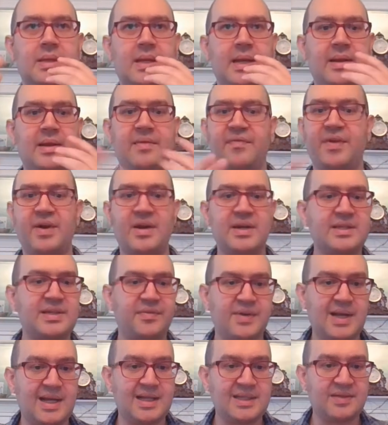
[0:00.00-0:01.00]
getting various
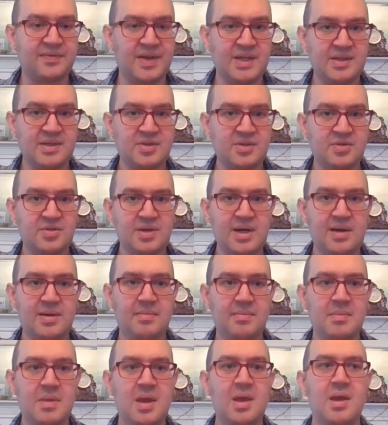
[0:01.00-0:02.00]
different kinds of
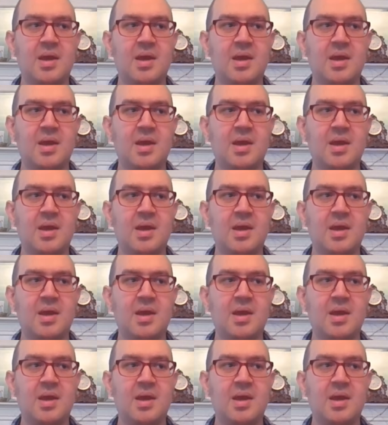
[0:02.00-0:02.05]
industry.